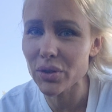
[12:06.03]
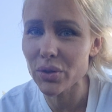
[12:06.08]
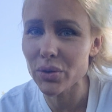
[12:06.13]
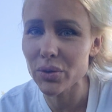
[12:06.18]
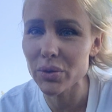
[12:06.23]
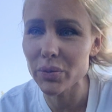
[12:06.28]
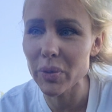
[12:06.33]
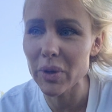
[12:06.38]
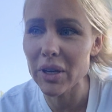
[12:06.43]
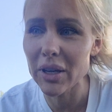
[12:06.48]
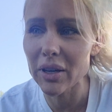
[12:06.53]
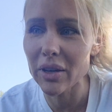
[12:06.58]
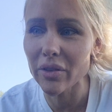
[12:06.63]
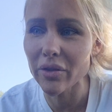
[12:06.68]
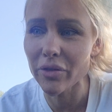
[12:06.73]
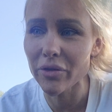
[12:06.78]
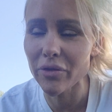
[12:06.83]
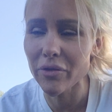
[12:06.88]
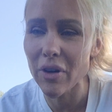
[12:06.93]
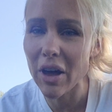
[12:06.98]
who's
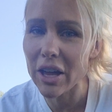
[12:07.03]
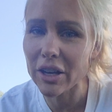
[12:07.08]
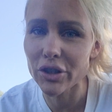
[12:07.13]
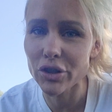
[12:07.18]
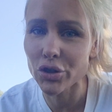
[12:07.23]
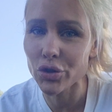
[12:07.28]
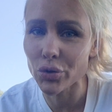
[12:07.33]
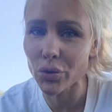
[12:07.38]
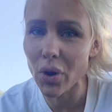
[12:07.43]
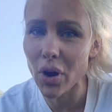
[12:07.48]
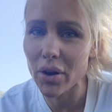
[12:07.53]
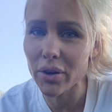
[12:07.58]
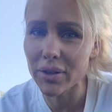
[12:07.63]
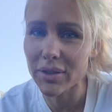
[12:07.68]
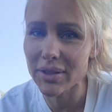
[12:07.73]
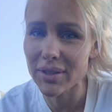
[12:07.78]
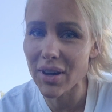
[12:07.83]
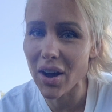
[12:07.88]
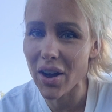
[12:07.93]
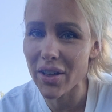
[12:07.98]
being fed
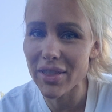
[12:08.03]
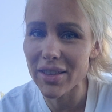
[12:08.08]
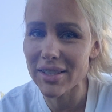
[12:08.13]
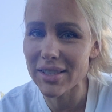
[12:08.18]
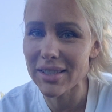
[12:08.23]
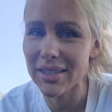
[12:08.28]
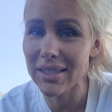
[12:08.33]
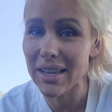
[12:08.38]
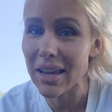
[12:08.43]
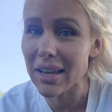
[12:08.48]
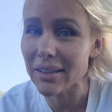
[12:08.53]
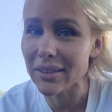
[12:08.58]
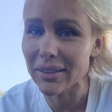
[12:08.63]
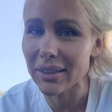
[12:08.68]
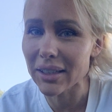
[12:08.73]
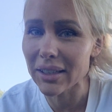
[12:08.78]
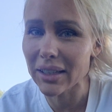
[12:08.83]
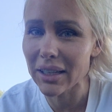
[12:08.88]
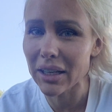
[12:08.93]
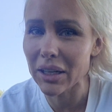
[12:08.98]
drugs on the
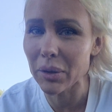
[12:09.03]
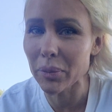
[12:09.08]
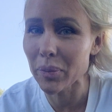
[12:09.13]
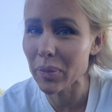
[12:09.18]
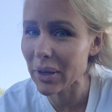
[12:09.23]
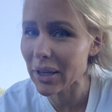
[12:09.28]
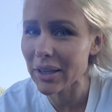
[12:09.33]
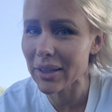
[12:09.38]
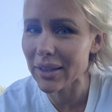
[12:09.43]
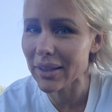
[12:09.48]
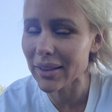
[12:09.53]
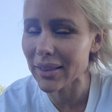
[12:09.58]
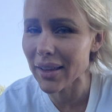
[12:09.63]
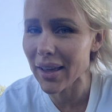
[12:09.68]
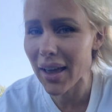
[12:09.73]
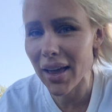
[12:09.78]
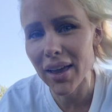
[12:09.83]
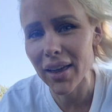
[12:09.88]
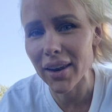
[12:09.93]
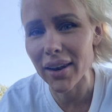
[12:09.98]
daily, getting beaten in the
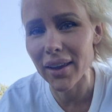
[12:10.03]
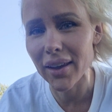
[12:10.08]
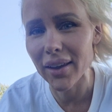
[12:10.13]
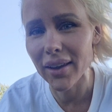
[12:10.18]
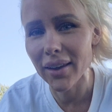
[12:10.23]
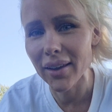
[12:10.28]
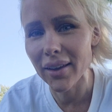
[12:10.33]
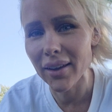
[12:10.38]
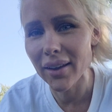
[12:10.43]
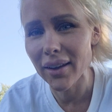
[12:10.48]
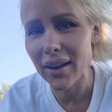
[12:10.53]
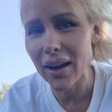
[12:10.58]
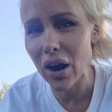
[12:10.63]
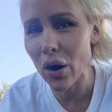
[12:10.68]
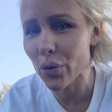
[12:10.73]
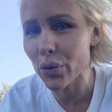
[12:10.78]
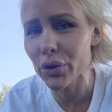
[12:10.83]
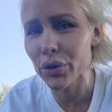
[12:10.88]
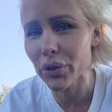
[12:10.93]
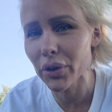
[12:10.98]
head?
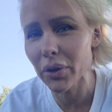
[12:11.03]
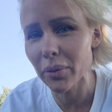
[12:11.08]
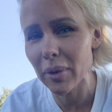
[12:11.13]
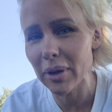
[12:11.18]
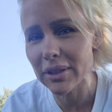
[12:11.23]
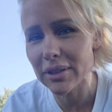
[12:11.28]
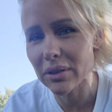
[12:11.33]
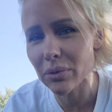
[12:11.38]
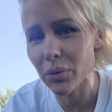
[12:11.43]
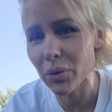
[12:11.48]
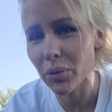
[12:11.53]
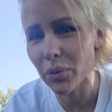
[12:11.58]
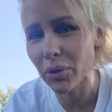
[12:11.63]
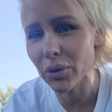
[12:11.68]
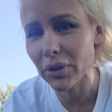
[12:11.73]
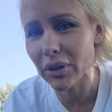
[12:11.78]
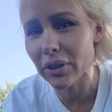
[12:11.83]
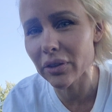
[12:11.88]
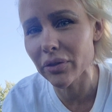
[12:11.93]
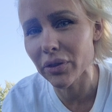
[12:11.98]
How are you going to make someone
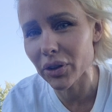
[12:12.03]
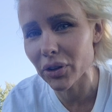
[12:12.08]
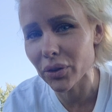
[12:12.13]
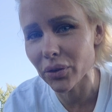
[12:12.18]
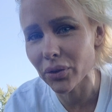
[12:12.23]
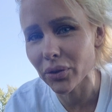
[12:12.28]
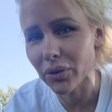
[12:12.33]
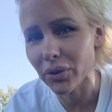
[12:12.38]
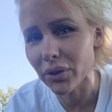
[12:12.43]
believe you?